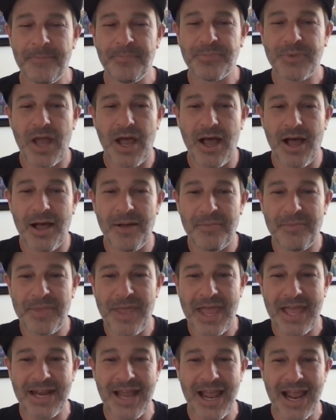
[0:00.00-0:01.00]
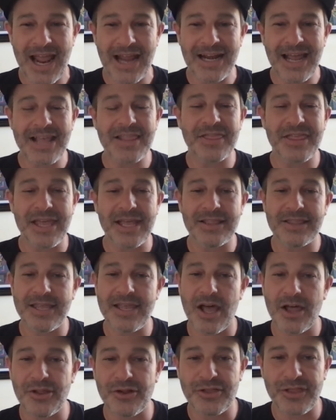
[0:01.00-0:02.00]
And I think the
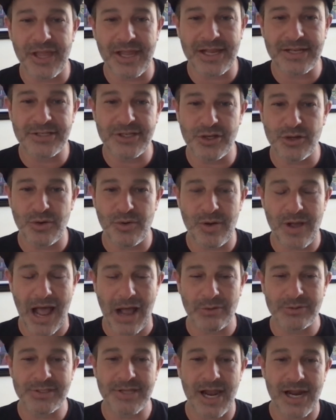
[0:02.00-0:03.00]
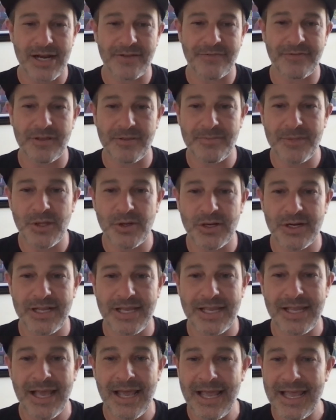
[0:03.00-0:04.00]
other thing too, outside of
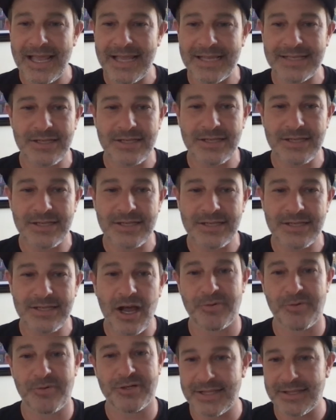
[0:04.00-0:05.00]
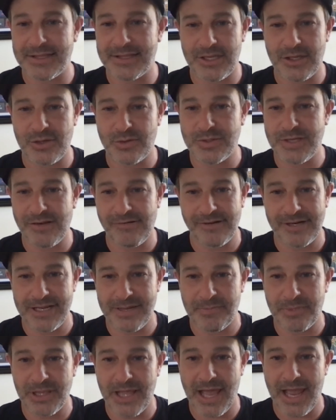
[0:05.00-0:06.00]
community, is 100% the
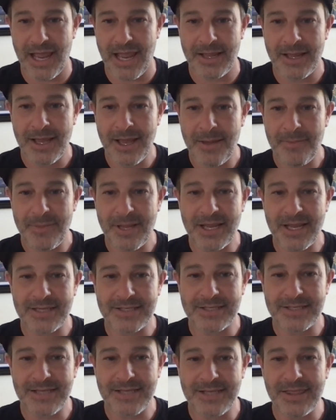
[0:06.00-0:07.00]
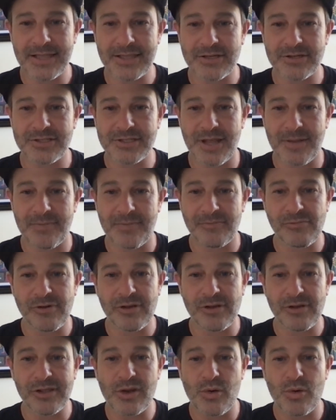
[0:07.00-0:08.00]
utility play, because I think there's
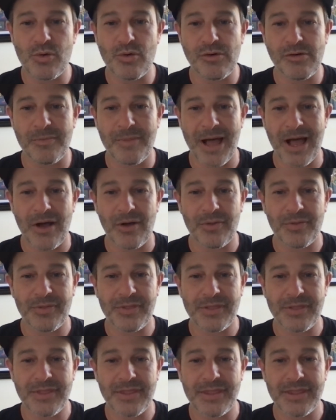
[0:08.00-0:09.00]
something really cool about